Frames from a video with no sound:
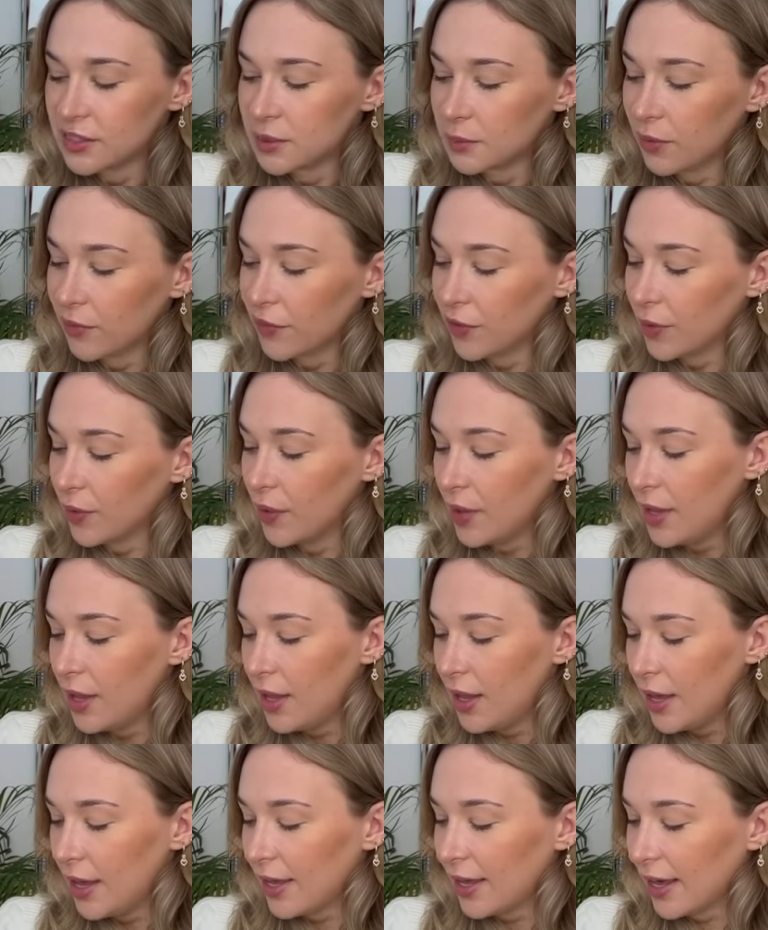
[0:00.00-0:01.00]
Some of you,
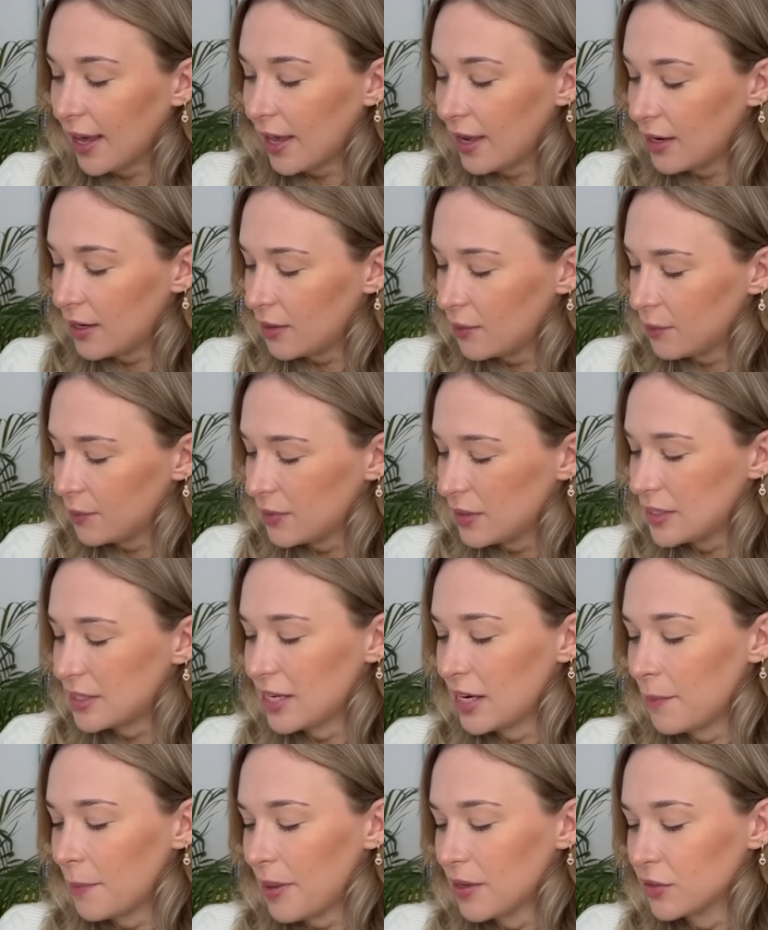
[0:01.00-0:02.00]
again, the
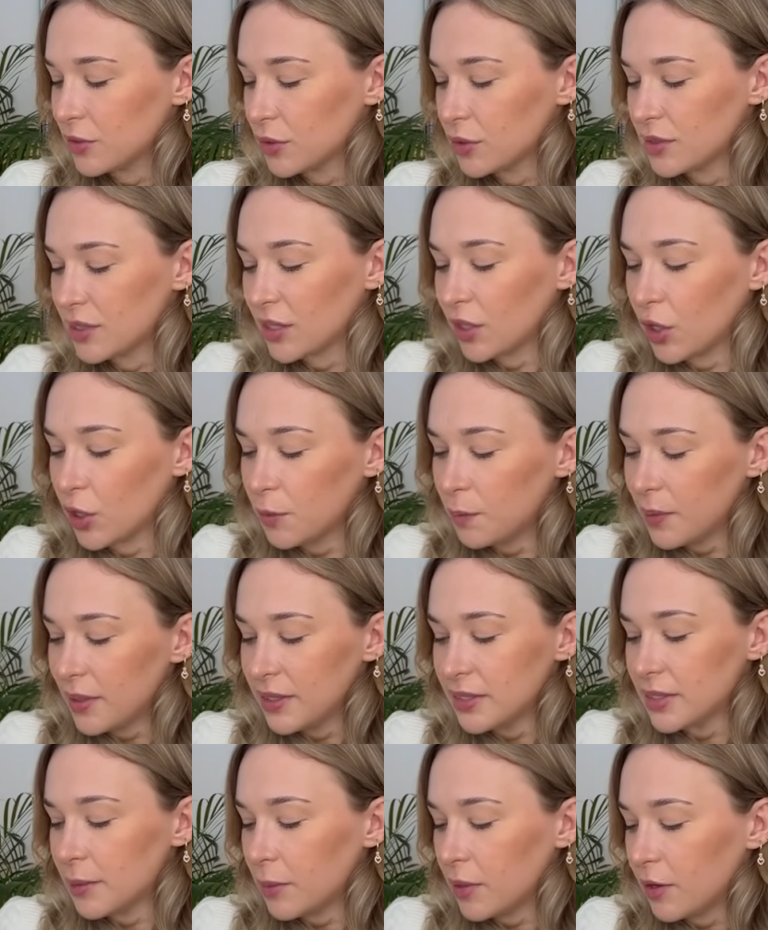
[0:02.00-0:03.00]
Ten of Pentacles, it could be
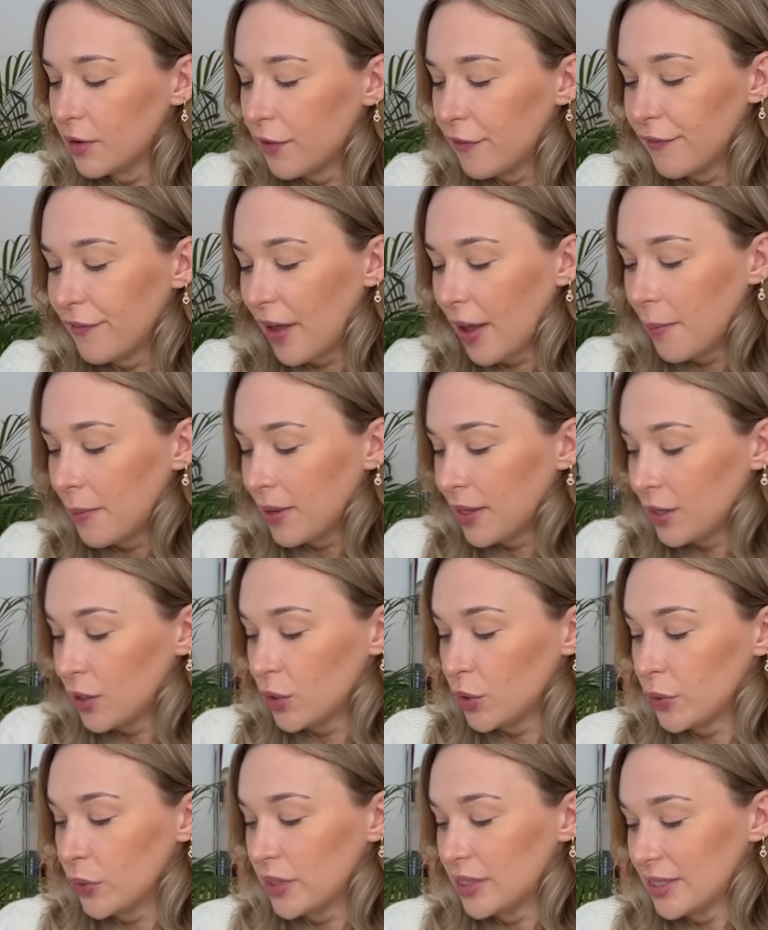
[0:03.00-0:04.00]
someone of the family
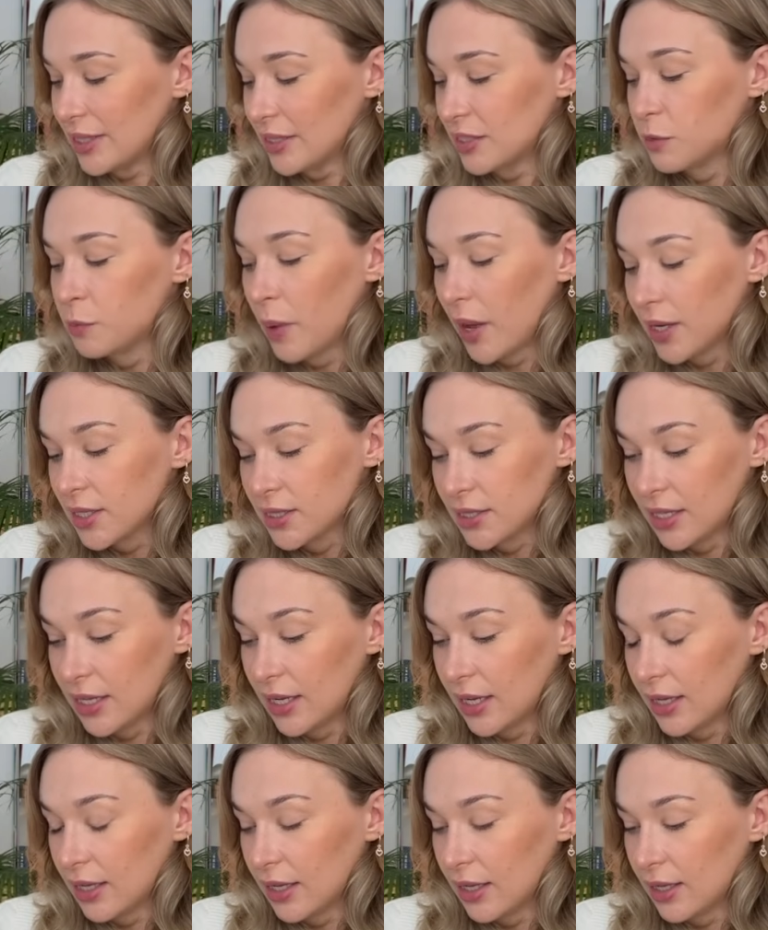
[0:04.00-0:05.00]
who is
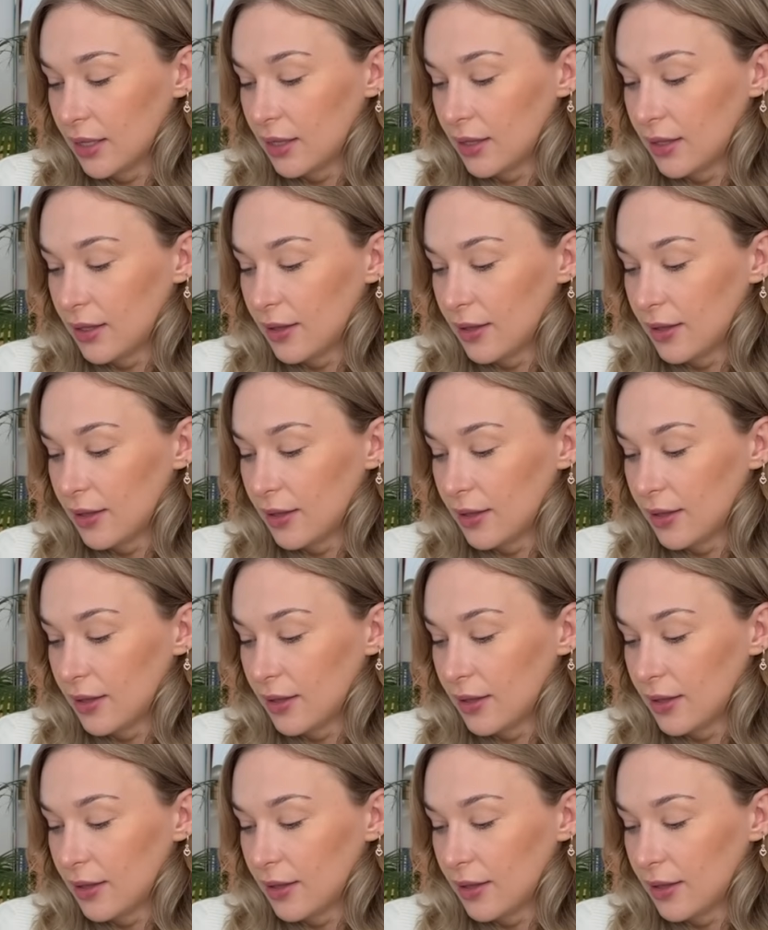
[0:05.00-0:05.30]
expecting.